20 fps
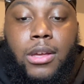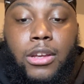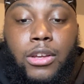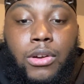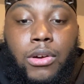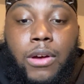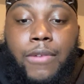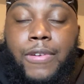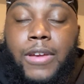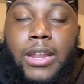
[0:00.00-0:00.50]
You
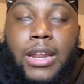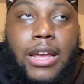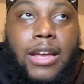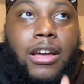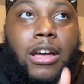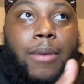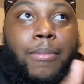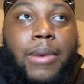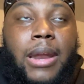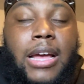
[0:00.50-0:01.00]
know, if he didn't
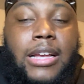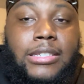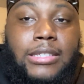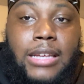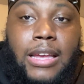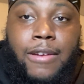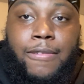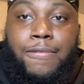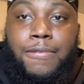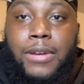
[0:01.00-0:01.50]
come in that
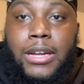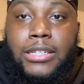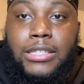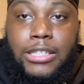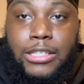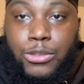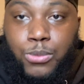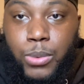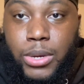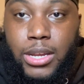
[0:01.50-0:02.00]
same flesh
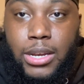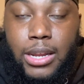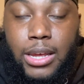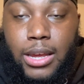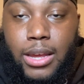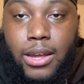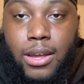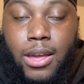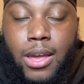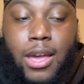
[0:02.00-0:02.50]
as we
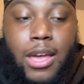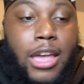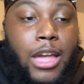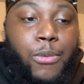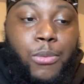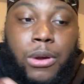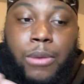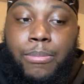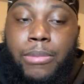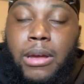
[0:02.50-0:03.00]
did, he
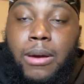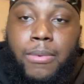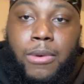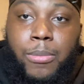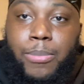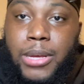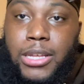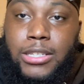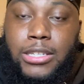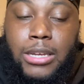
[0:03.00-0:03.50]
wouldn't be able
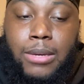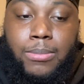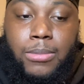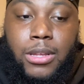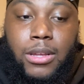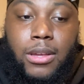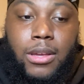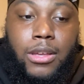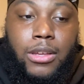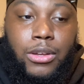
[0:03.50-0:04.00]
to be
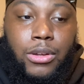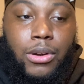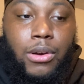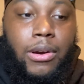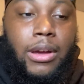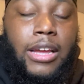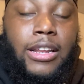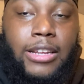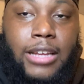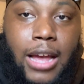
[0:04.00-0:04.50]
tempted. You know,
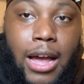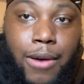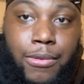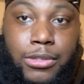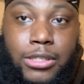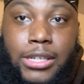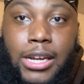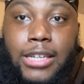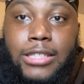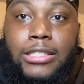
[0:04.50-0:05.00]
and
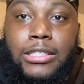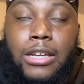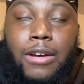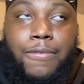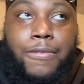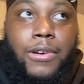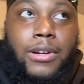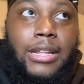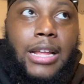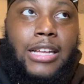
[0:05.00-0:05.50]
Yahweh
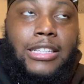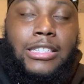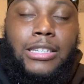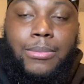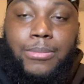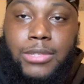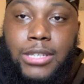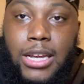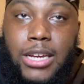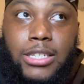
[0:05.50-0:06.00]
suffered that
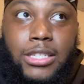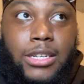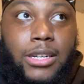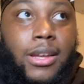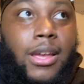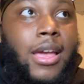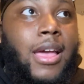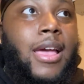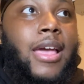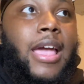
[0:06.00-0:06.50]
temptation
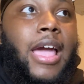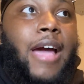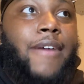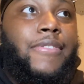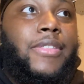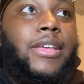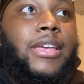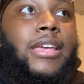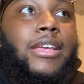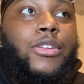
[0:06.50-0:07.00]

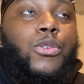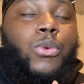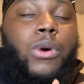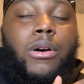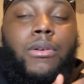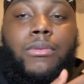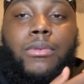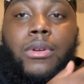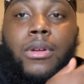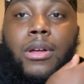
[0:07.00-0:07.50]
after he
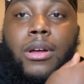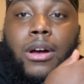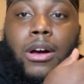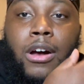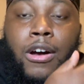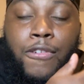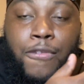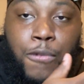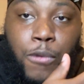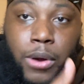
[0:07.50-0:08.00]
dwelt
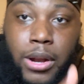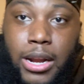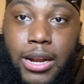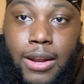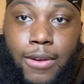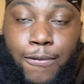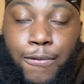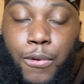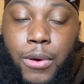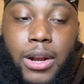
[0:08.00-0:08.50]
uh,
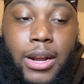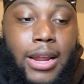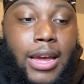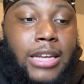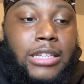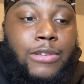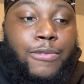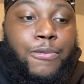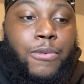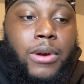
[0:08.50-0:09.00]
40, 40
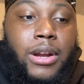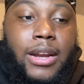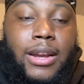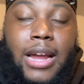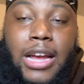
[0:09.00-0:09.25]
days and 40